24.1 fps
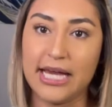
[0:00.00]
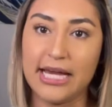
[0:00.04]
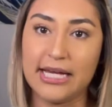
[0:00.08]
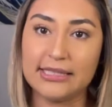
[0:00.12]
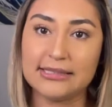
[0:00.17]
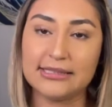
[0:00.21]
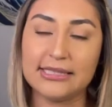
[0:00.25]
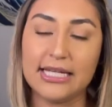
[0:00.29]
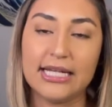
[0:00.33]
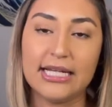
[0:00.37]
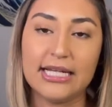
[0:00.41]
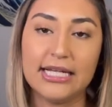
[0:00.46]

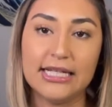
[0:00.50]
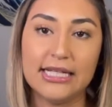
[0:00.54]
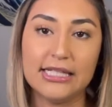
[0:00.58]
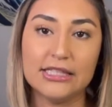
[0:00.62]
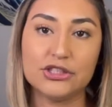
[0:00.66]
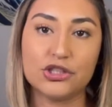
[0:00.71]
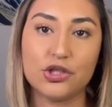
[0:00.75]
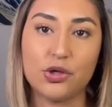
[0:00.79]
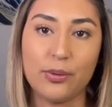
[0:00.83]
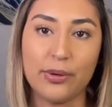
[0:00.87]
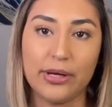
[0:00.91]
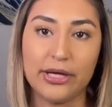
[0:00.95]
that is
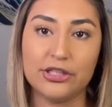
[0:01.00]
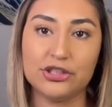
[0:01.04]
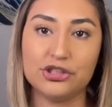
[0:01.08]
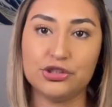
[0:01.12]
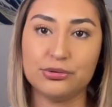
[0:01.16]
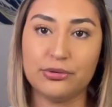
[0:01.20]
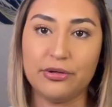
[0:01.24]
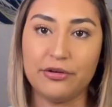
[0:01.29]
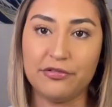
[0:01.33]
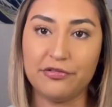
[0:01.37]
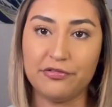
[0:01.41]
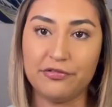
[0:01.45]
going to
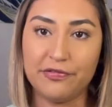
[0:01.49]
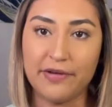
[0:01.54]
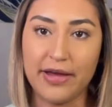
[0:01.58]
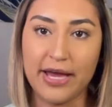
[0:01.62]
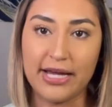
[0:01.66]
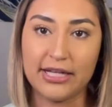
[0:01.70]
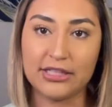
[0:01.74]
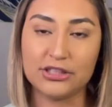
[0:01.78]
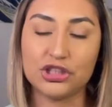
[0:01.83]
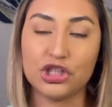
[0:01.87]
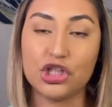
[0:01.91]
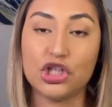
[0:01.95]
affect
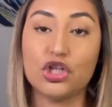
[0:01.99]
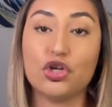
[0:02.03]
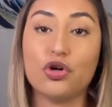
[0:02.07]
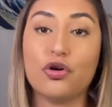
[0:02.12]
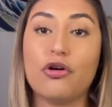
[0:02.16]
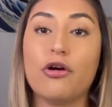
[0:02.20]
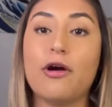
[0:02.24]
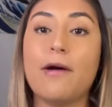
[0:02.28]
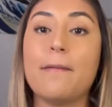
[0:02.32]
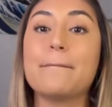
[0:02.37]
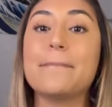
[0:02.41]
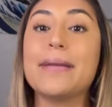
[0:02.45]

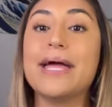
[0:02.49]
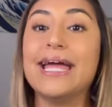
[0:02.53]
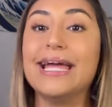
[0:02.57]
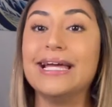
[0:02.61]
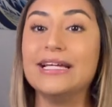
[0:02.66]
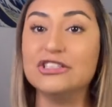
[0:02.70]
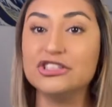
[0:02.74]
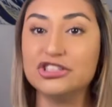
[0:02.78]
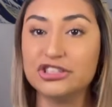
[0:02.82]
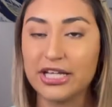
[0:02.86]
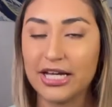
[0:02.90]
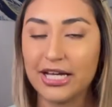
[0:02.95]
your
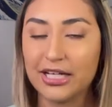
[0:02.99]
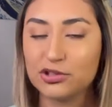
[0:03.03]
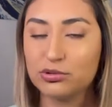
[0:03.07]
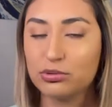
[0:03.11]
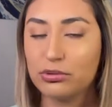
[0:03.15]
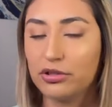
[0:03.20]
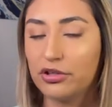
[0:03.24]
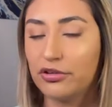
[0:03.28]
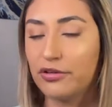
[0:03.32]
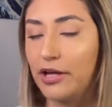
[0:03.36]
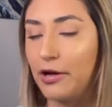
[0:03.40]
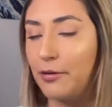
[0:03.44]
paychecks, whether
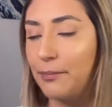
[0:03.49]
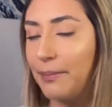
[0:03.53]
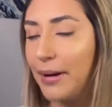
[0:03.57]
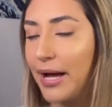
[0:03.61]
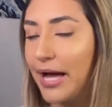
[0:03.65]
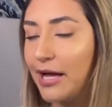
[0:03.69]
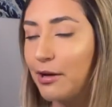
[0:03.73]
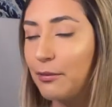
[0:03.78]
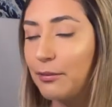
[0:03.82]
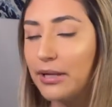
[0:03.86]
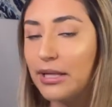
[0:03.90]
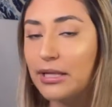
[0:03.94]
they're
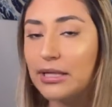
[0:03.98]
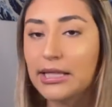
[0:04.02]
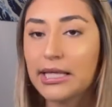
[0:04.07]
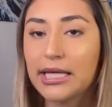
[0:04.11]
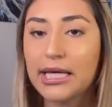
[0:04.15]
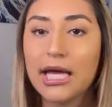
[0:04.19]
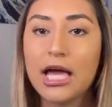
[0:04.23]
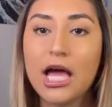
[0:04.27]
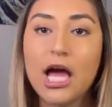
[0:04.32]
bi-weekly,